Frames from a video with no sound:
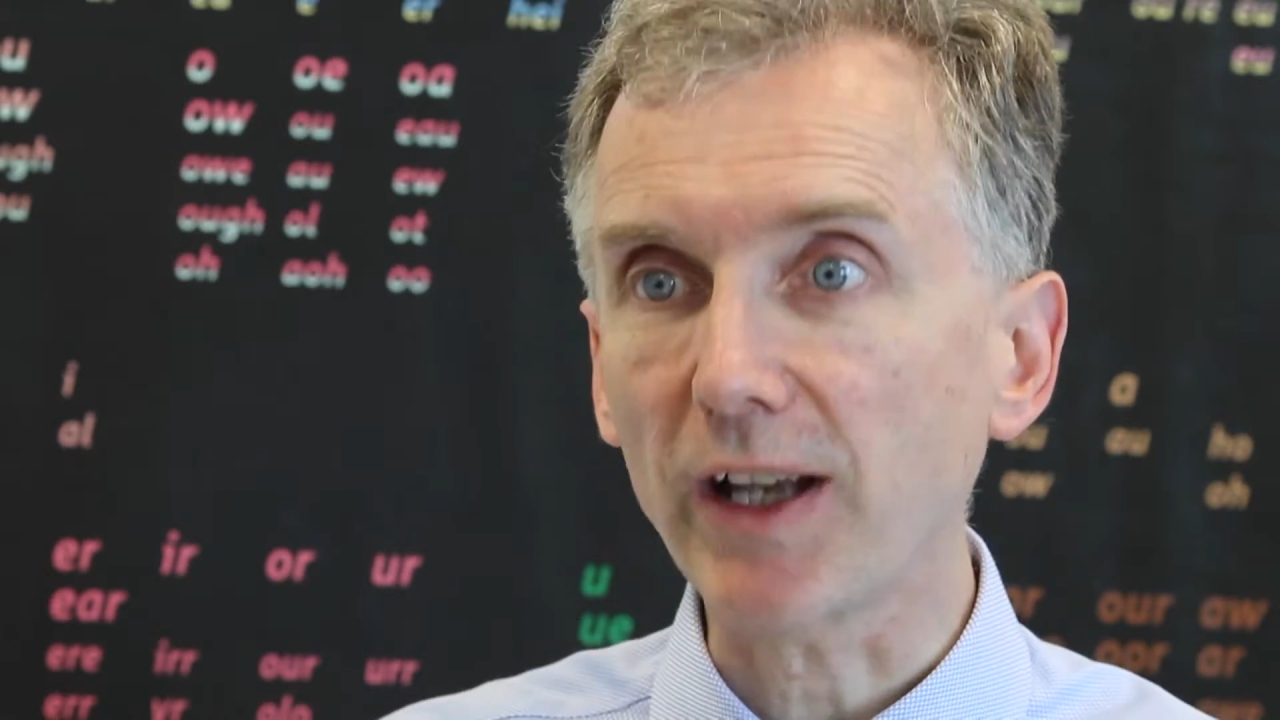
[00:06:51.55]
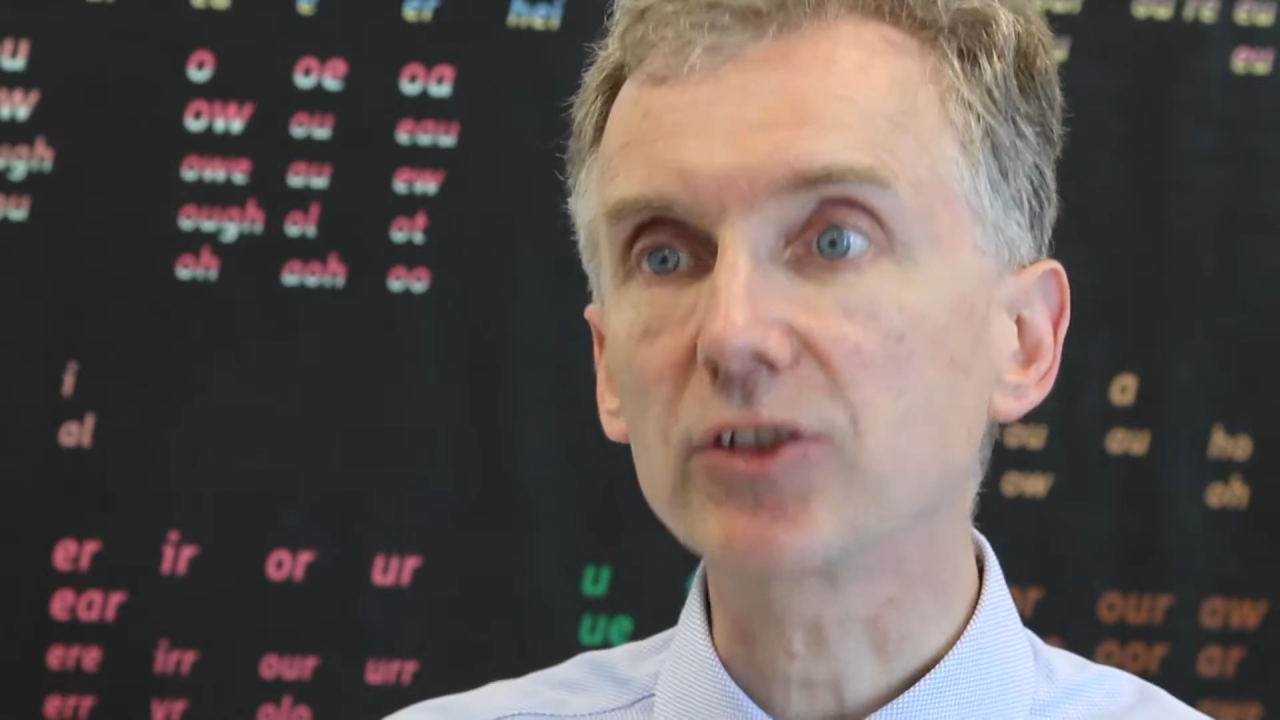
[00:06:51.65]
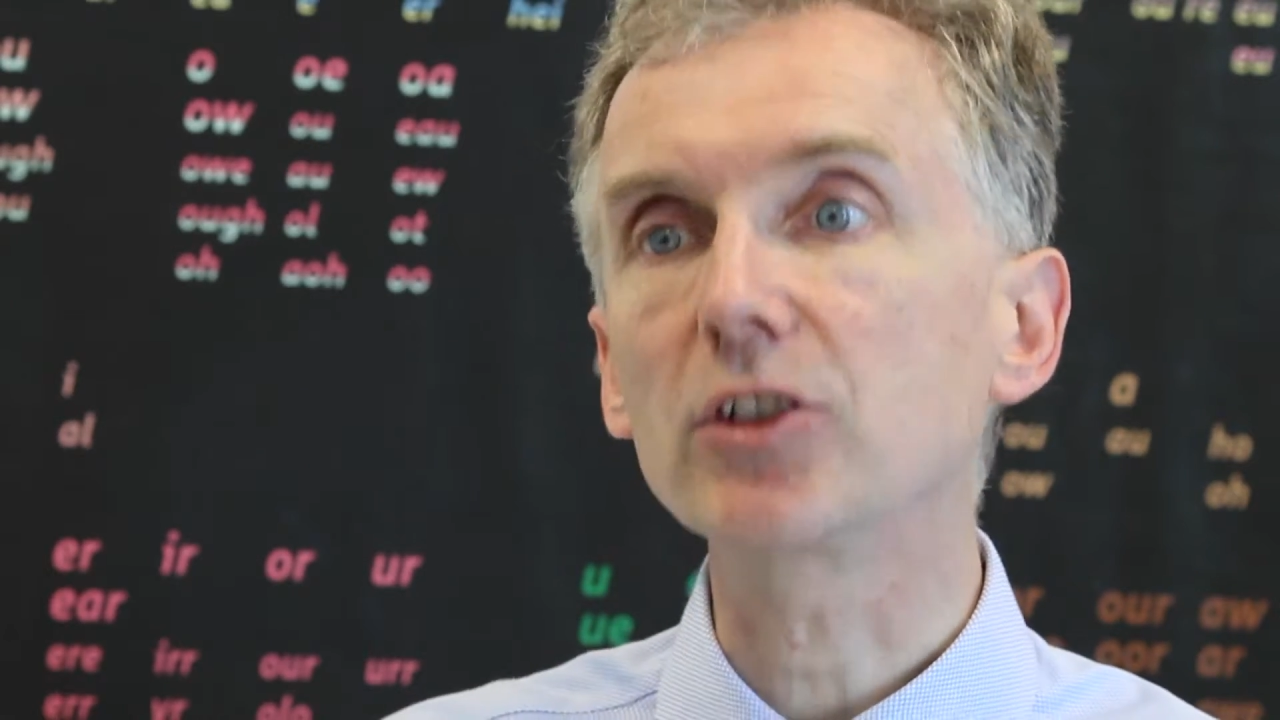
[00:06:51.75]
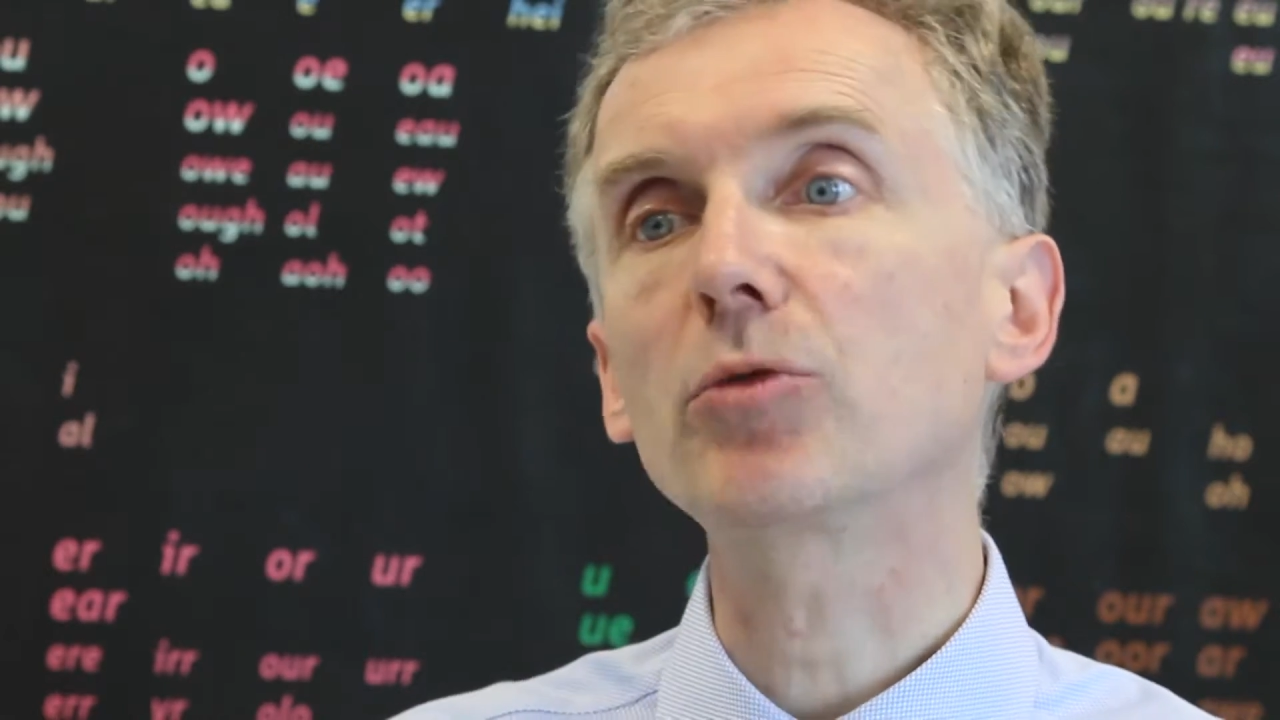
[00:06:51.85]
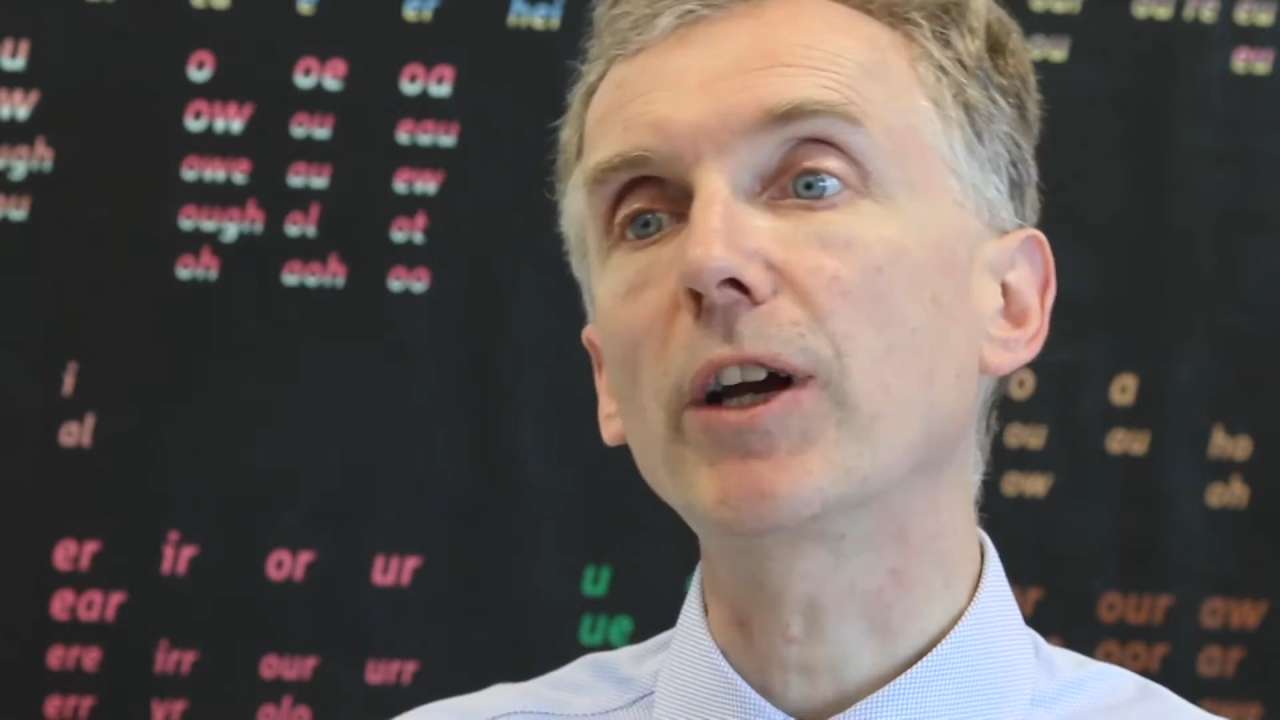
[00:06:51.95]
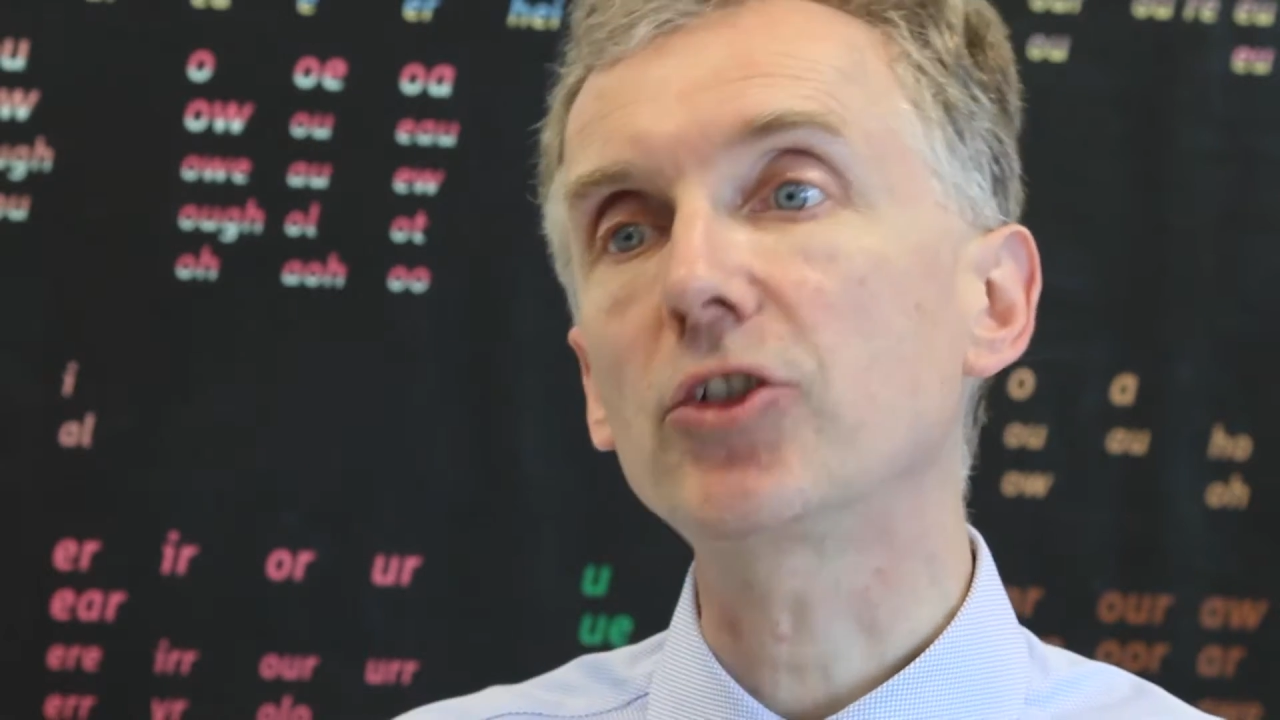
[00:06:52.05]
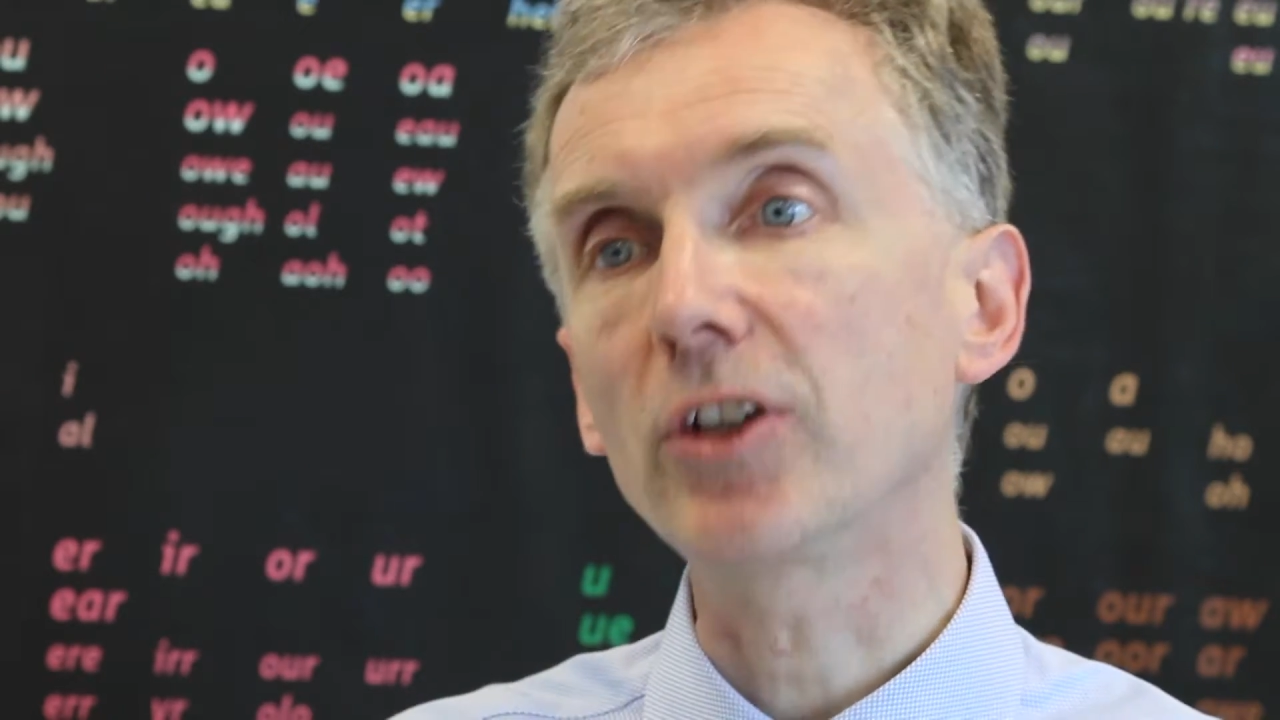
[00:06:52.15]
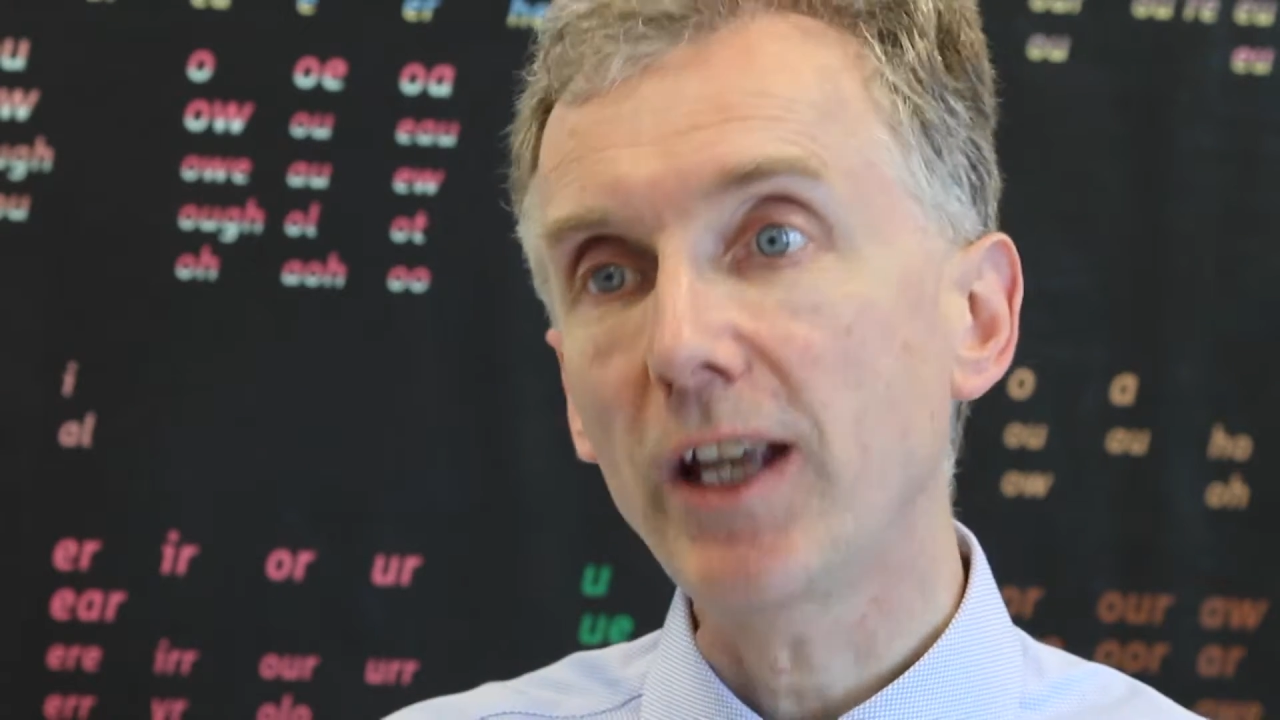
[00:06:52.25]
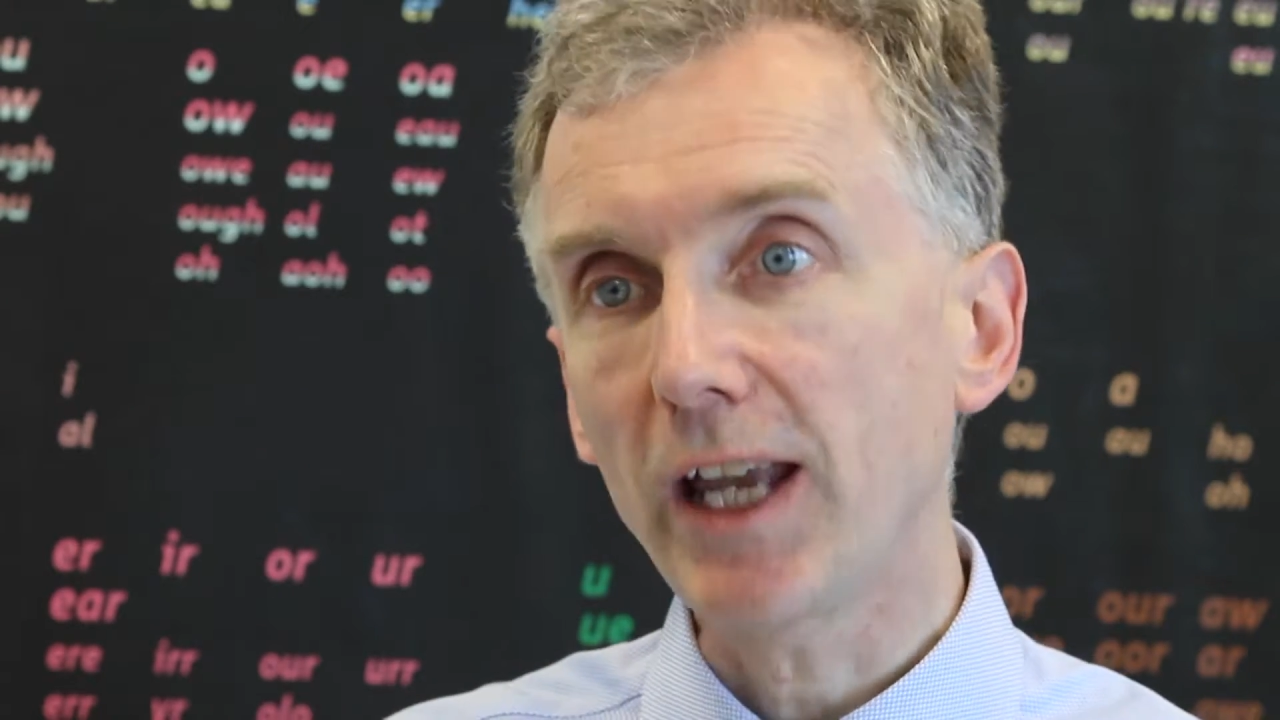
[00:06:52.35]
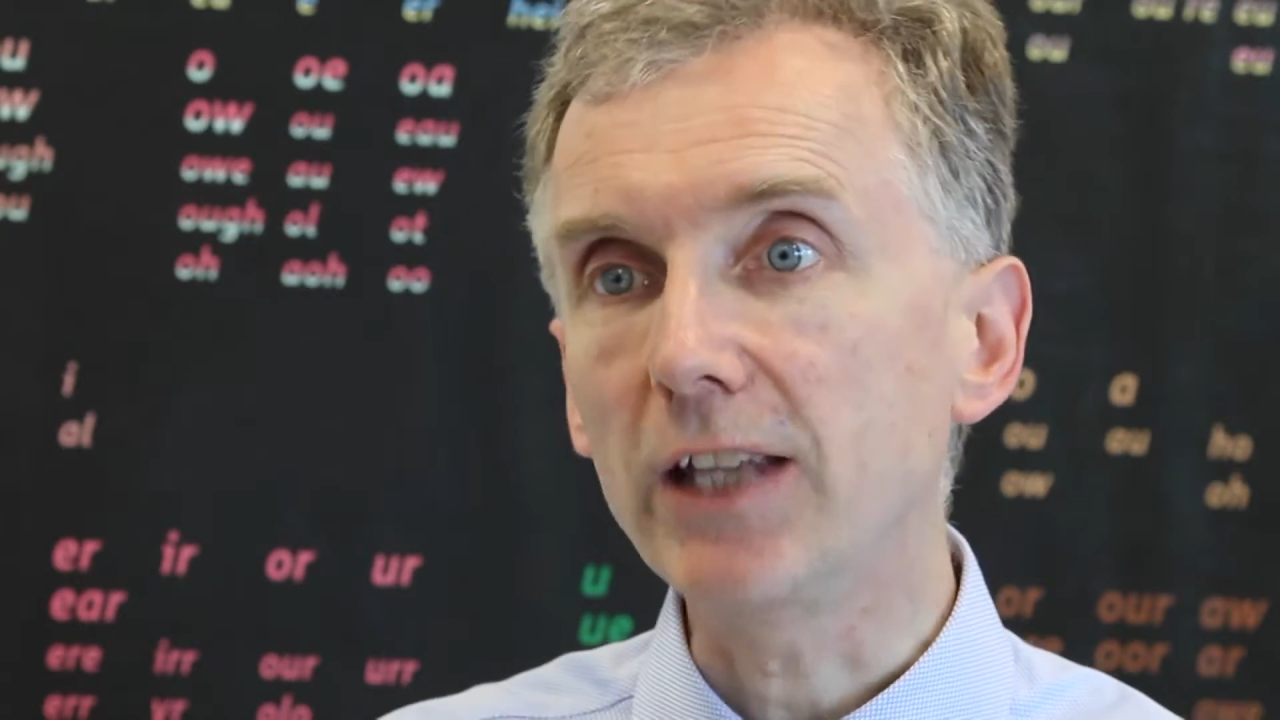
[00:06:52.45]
that situation